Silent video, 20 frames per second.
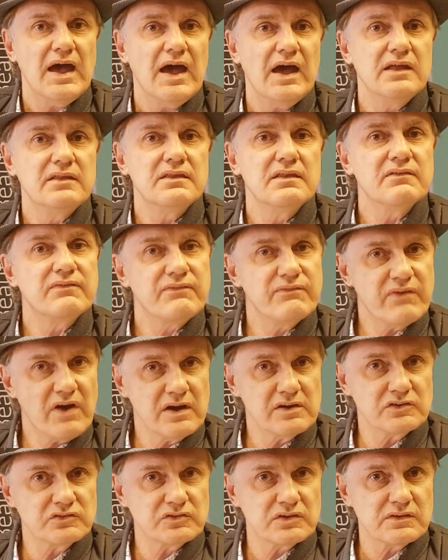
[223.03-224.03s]
and the
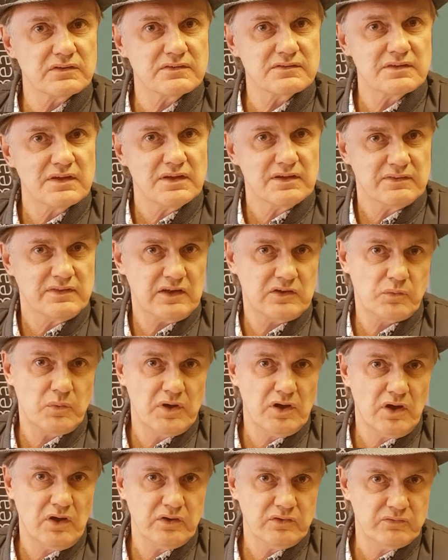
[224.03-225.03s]
functions that
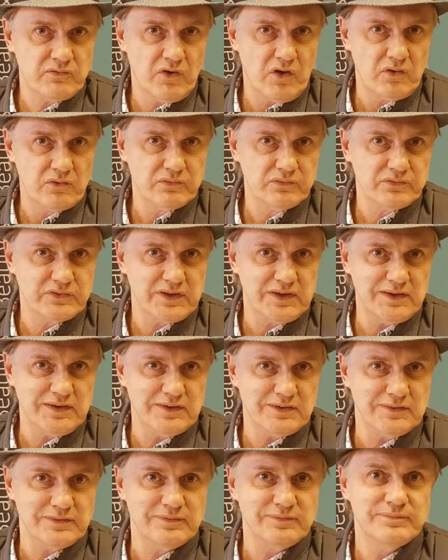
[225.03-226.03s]
we are involved in.
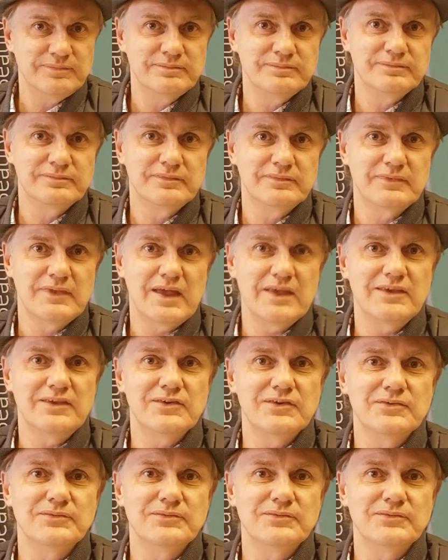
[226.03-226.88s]
Thank